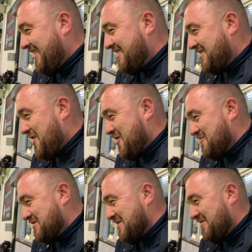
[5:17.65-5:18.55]
in
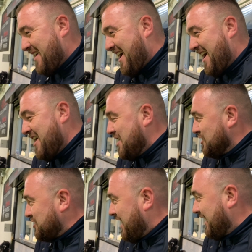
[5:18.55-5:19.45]
terms of uh,
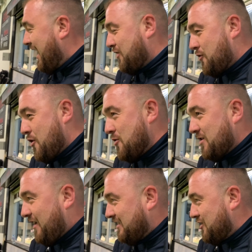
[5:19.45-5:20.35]
trying to get through.
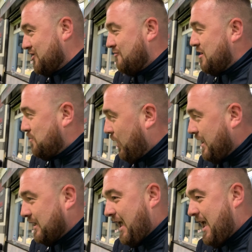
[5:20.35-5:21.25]
They've had the, the
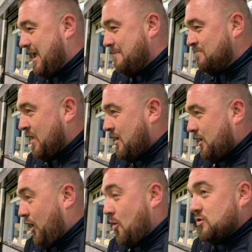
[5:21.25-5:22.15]
replayed game
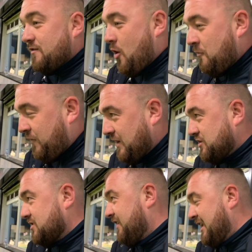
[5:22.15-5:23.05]
loads of home
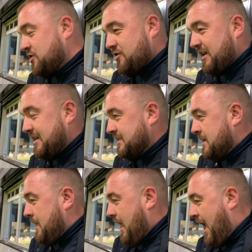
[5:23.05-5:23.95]
fixtures, they've had injuries.
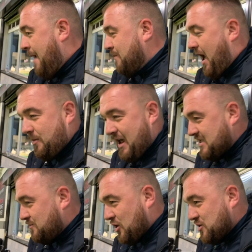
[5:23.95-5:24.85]
Um, I'll be there
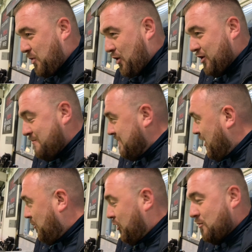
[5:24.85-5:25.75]
tomorrow supporting them.
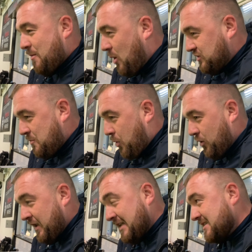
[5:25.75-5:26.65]
It'll become the most
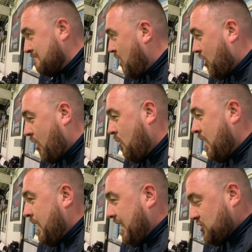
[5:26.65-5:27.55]
important thing. Tomorrow
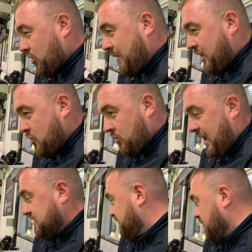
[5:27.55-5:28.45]
is all about the young
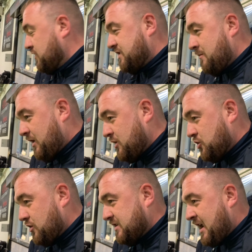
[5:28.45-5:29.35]
lads. First team can
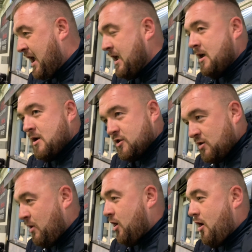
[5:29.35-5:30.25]
enjoy tonight.
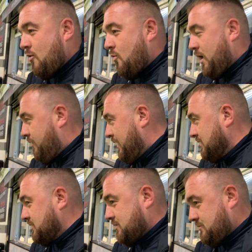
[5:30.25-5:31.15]
Tomorrow, whether
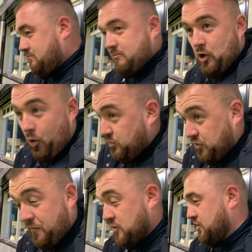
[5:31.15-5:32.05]
it's the club
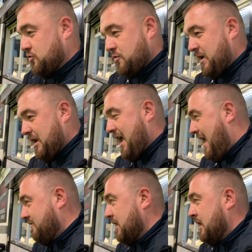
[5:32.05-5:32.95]
stuff on social media,
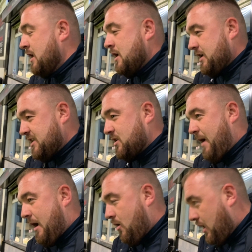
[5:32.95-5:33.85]
everything needs
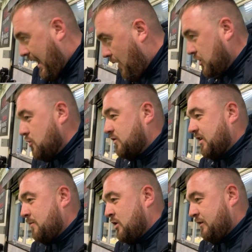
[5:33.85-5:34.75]
about our youth
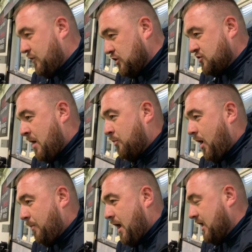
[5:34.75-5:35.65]
team in the first round
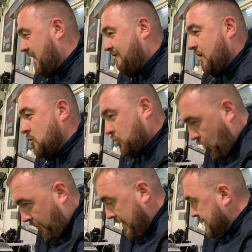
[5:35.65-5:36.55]
proper at the FA Youth
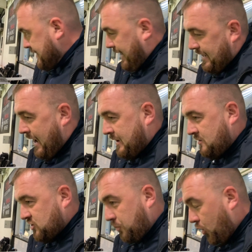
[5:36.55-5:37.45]
Cup. Get down there
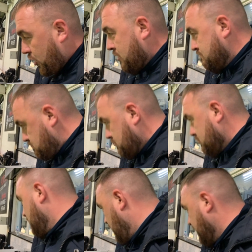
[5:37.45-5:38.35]
and support them.
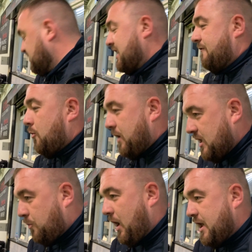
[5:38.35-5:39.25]
Uh, the staff will be,
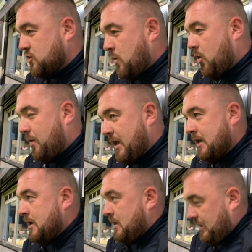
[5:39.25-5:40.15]
the players will be.
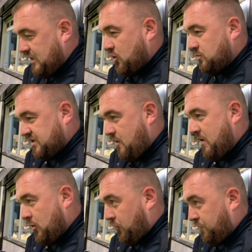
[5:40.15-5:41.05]
Let's hope to see a
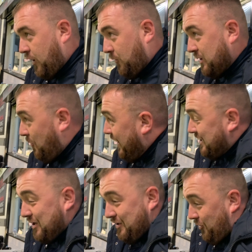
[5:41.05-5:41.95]
real good following. The way
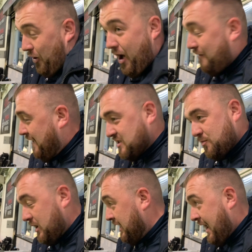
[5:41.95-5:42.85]
that look, our fans are
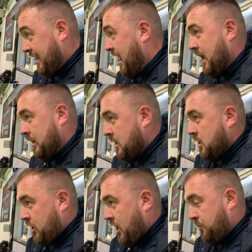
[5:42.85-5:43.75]
brilliant, I can't
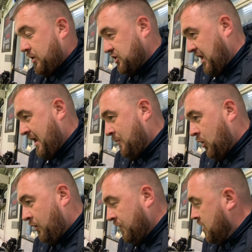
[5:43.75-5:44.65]
can't appreciate them
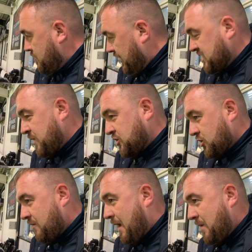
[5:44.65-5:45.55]
enough. But let's make sure
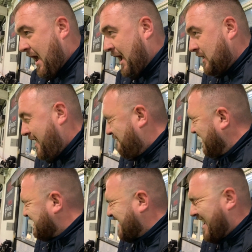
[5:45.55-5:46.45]
they're right behind a
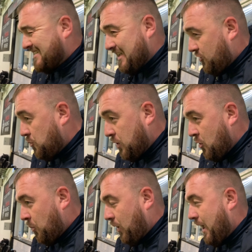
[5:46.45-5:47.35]
fantastic group of
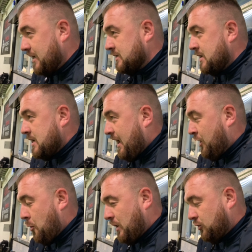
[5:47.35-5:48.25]
young players, and I
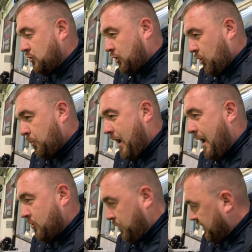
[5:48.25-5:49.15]
know they'll do the club
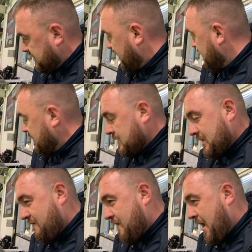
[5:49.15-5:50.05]
proud because they,
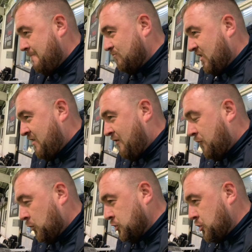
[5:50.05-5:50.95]
have um, they've never
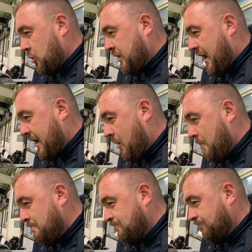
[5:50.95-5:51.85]
fallen short on that count.